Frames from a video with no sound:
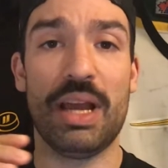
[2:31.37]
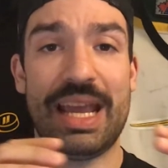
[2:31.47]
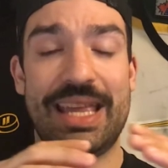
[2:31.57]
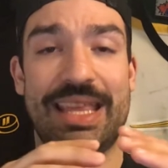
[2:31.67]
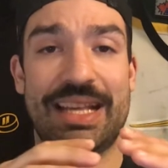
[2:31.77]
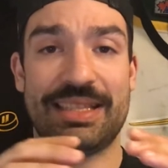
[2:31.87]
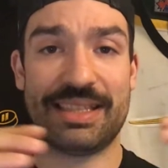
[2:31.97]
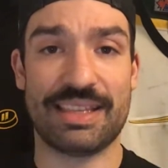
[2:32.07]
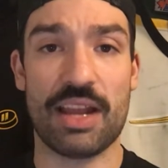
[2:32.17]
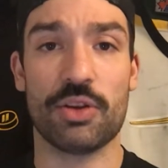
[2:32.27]
in that
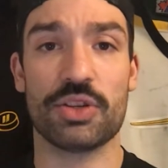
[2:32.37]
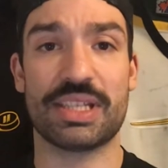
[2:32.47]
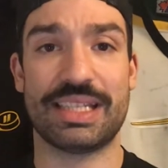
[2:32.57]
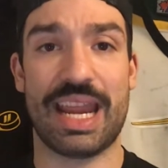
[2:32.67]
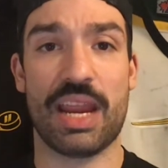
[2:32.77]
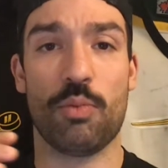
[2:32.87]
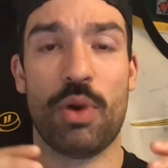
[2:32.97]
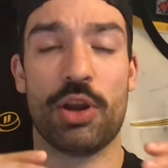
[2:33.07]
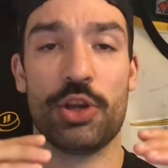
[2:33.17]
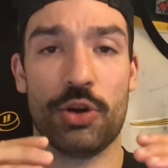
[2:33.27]
center state
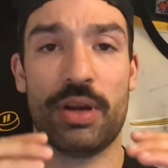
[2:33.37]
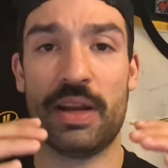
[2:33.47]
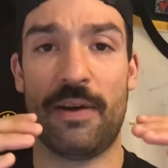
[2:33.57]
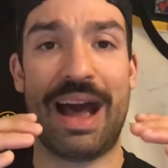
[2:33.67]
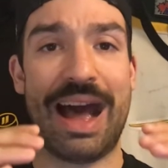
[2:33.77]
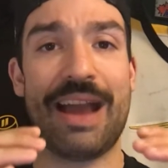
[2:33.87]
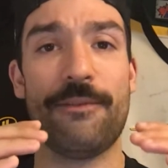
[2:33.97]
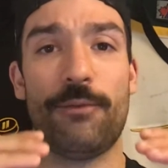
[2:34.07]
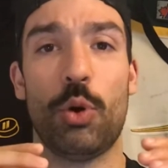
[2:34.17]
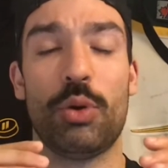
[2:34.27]
where you're in a high
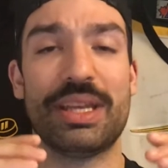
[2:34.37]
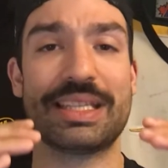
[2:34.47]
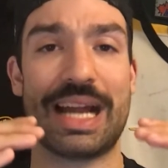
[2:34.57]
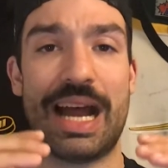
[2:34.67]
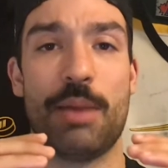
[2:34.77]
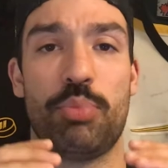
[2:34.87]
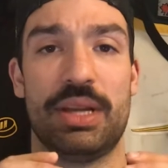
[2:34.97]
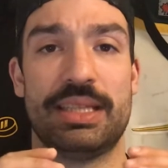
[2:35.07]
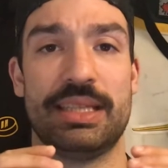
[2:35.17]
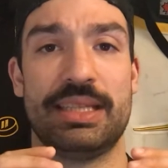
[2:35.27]
focused, high
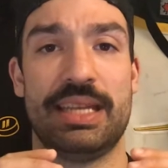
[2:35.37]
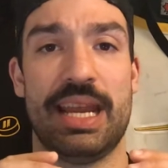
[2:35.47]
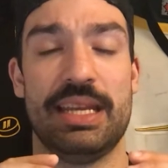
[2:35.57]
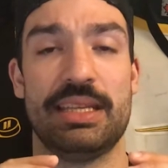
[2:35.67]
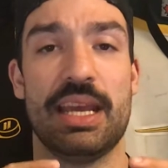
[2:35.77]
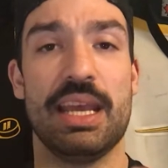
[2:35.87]
present state.